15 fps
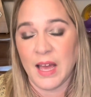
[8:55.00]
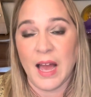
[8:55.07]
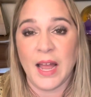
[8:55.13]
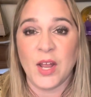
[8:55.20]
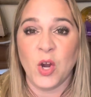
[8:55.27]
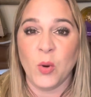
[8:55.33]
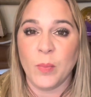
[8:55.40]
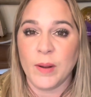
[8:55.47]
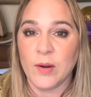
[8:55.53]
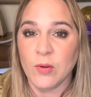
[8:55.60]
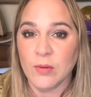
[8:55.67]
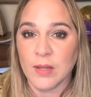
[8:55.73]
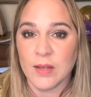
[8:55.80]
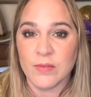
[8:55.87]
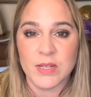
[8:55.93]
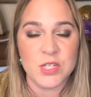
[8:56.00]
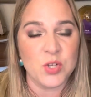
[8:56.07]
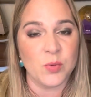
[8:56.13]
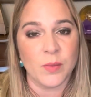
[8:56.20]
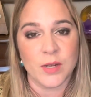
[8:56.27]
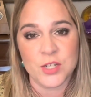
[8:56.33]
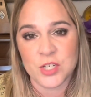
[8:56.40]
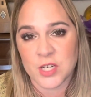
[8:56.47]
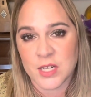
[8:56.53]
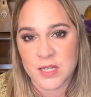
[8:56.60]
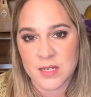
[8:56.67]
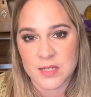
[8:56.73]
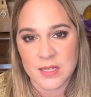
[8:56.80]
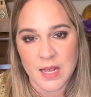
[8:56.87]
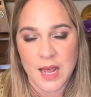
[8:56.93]
I hope I don't love it too much
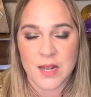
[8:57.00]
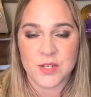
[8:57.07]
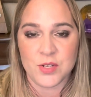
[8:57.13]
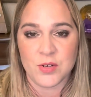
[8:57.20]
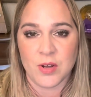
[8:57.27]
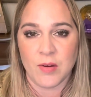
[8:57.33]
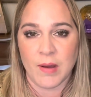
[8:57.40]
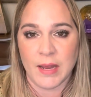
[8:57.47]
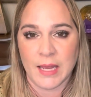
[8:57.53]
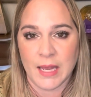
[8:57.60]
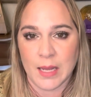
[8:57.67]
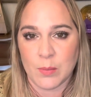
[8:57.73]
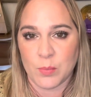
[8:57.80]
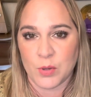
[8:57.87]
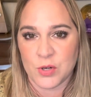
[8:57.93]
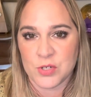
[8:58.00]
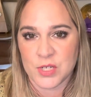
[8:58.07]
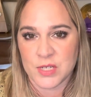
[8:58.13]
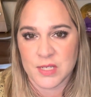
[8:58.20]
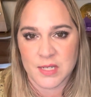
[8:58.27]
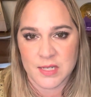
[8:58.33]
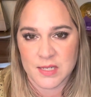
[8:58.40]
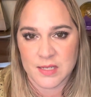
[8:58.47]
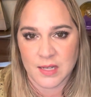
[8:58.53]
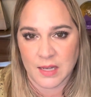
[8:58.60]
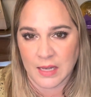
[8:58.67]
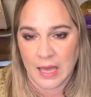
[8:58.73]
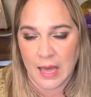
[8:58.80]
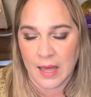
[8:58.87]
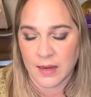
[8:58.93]
because, as you know, I can't purchase this
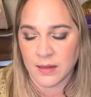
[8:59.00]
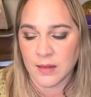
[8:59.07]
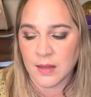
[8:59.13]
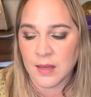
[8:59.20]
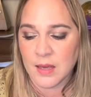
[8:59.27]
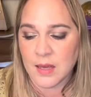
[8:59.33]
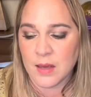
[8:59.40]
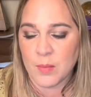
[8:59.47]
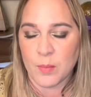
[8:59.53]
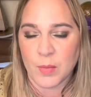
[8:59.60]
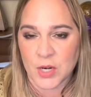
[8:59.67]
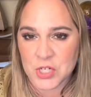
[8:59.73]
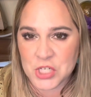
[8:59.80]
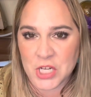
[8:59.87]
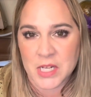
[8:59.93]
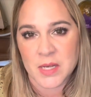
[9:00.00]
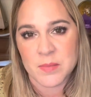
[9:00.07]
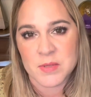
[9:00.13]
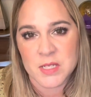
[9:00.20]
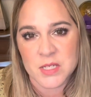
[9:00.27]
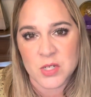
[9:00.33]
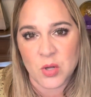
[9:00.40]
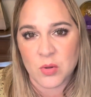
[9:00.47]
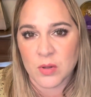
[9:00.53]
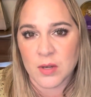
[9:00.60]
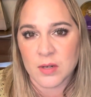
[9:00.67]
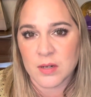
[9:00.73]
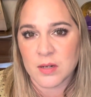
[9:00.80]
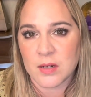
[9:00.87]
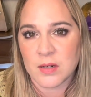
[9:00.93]
again. Marc Jacobs is no
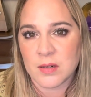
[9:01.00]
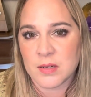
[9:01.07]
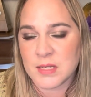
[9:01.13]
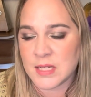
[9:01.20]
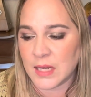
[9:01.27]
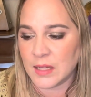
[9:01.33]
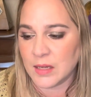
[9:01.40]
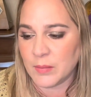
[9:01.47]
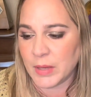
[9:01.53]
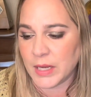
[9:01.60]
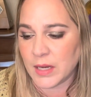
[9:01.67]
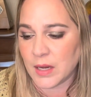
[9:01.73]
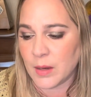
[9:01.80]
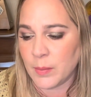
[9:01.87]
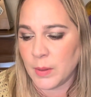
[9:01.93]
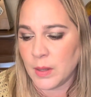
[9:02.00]
longer selling makeup,